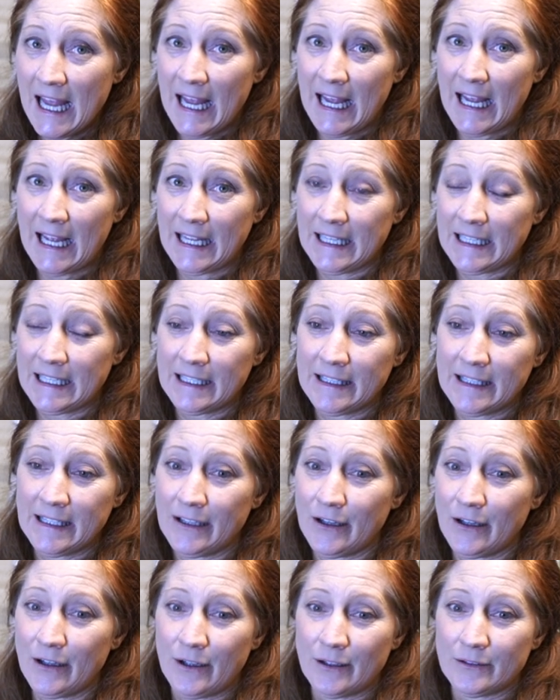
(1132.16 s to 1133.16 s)
and
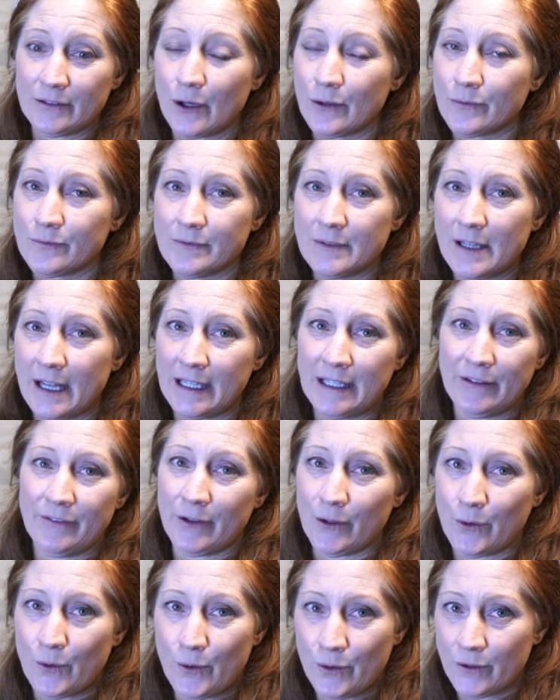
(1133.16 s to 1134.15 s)
they're not
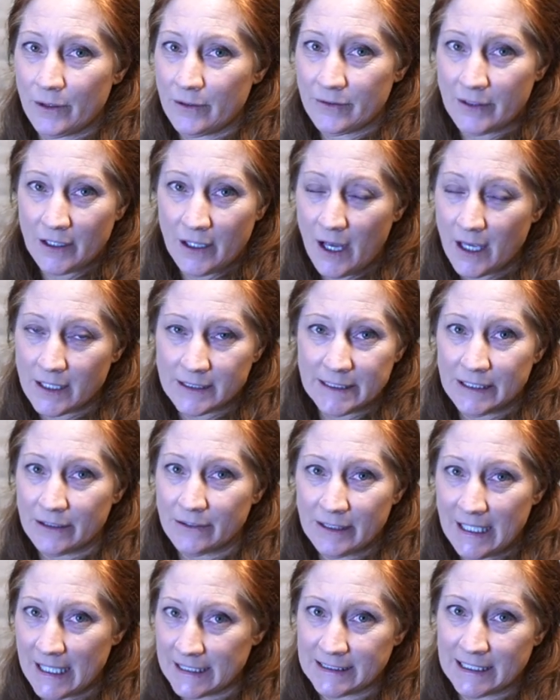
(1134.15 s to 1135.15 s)
even a quarter of the cost.
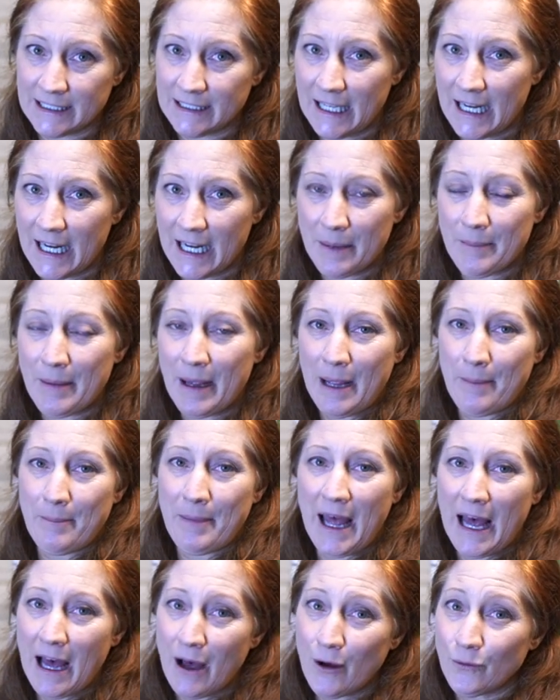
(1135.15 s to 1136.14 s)
They're less than that. I can buy a
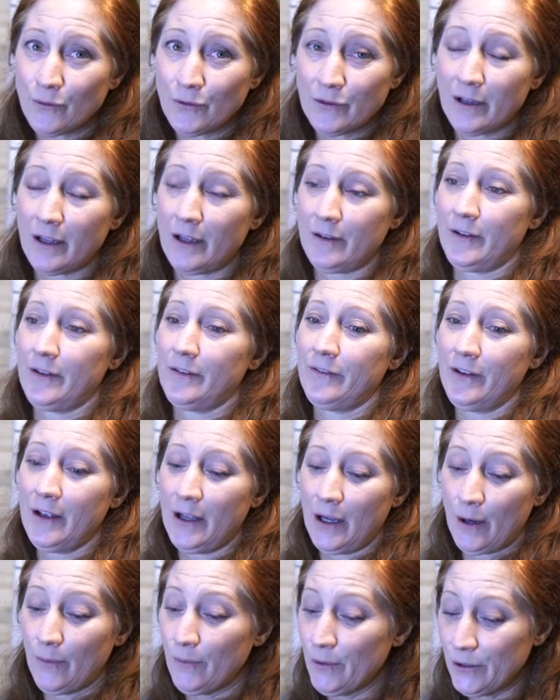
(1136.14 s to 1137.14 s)
pound of
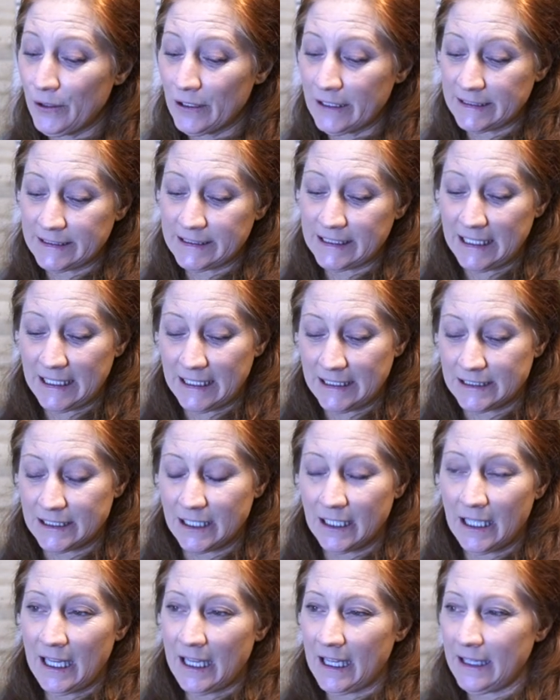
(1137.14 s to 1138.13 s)
arugula
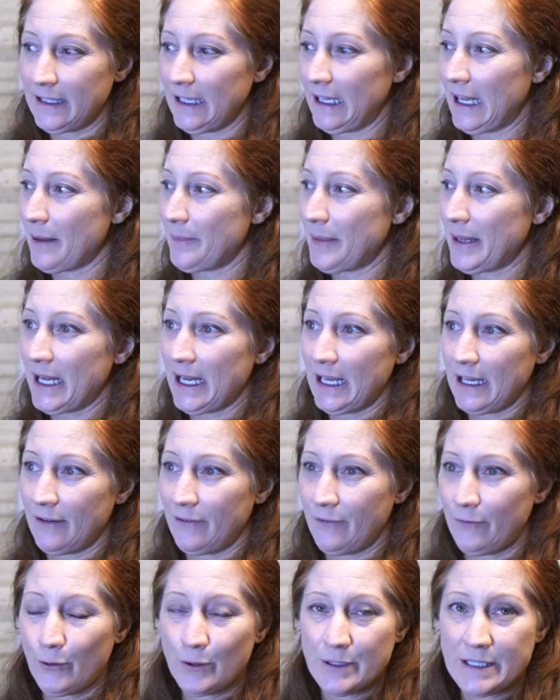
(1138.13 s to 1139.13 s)
seeds. I think I paid
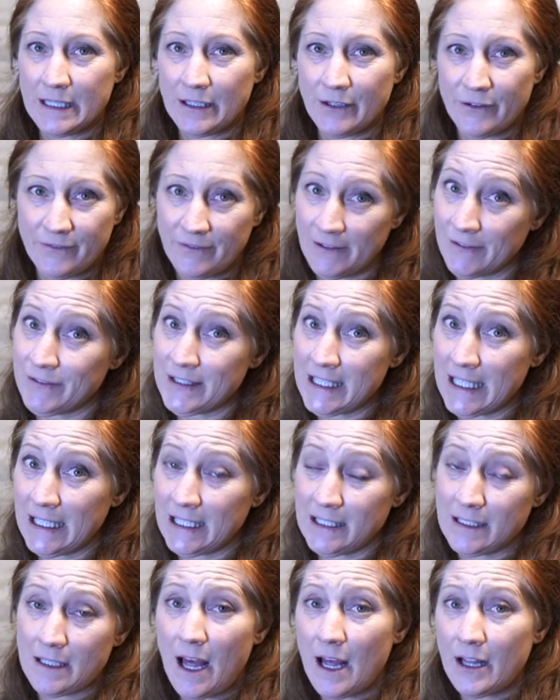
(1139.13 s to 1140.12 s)
14 or
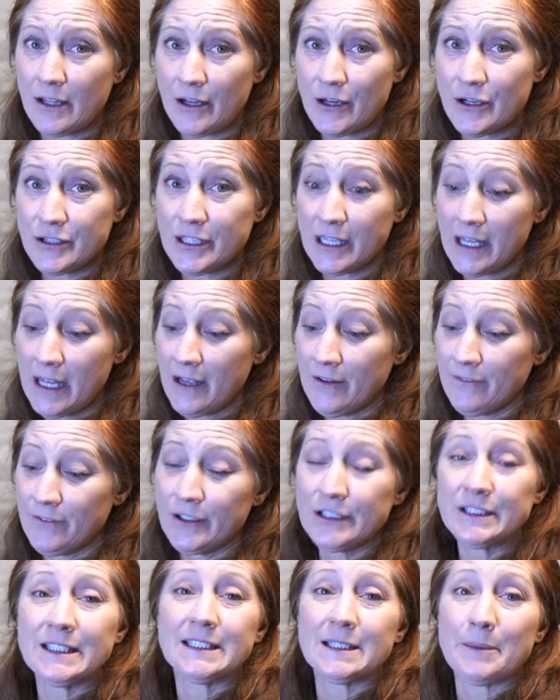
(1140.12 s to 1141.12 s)
$15
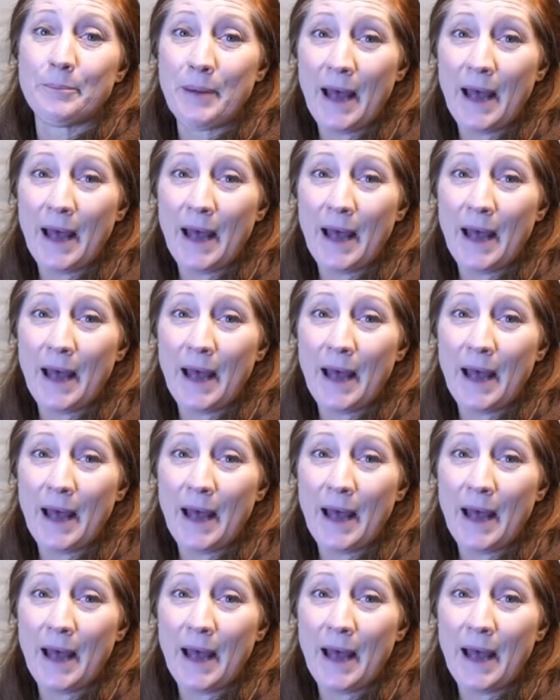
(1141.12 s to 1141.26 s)
versus a